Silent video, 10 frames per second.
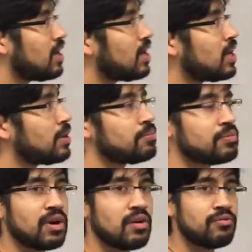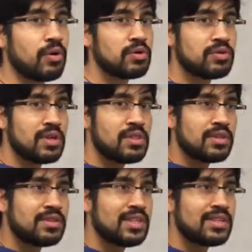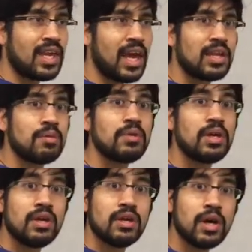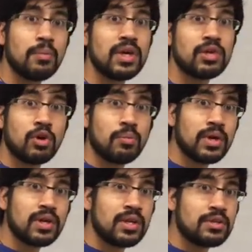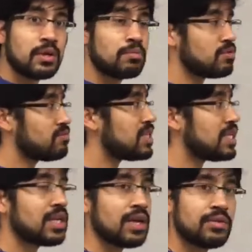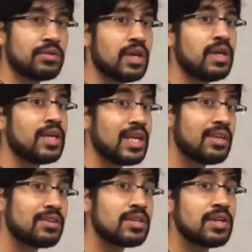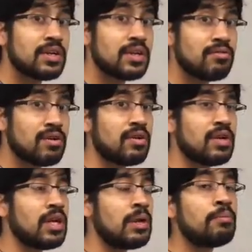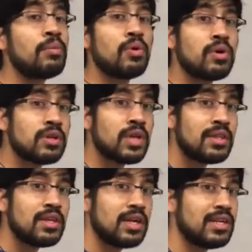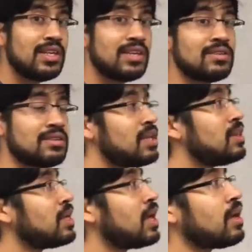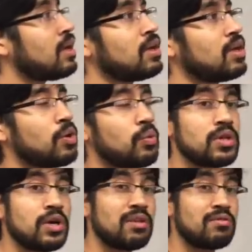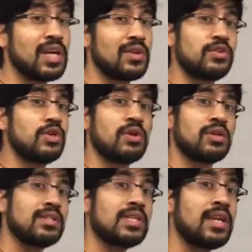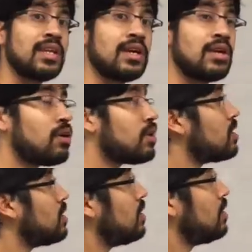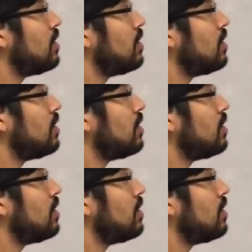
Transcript: Photosynthesis can be a big topic in terms of details. It is certainly very important, and the ideas in there will kind of test your understanding a lot.